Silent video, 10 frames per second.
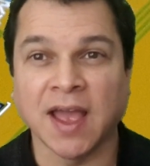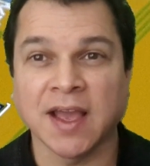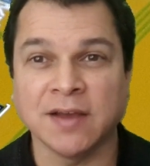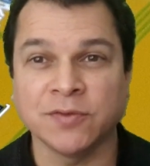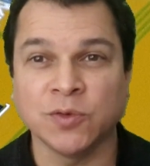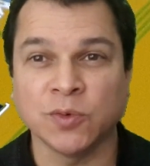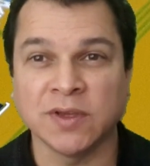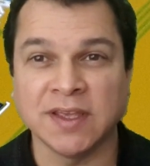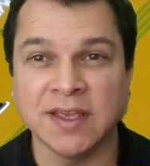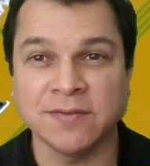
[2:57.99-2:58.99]
I have
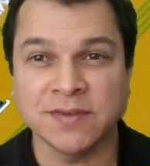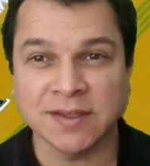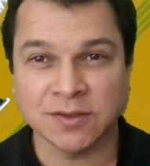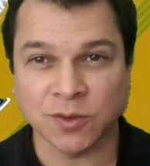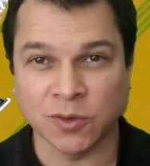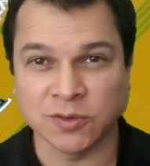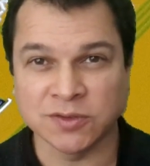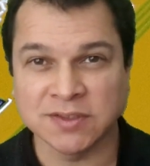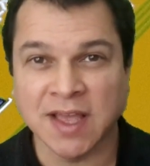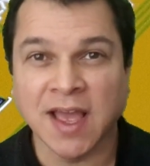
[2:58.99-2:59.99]
to give the
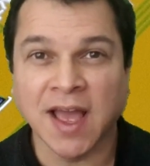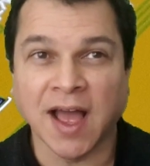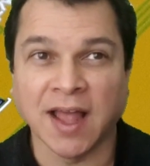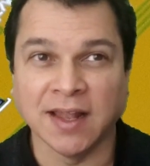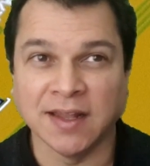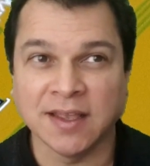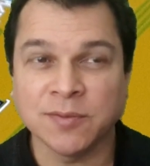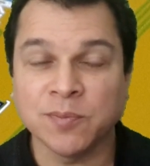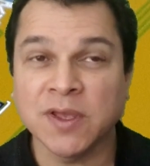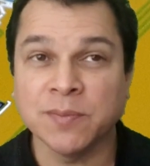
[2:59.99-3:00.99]
turns and
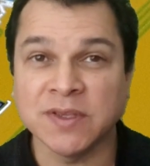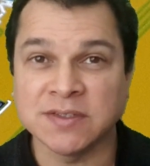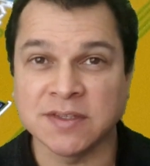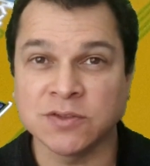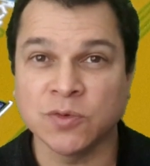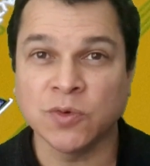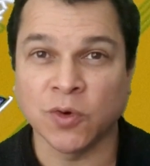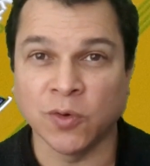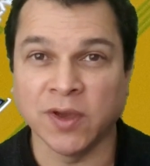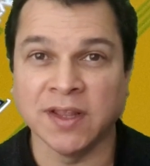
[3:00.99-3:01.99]
let my business to
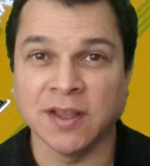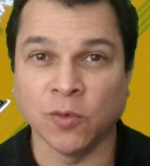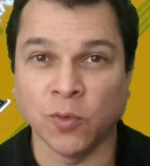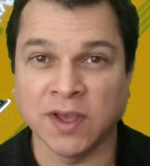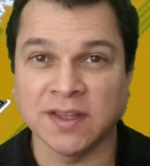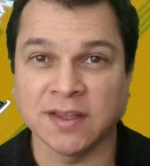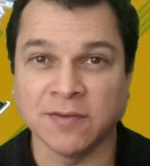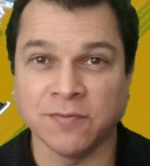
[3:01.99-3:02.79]
grow in the way that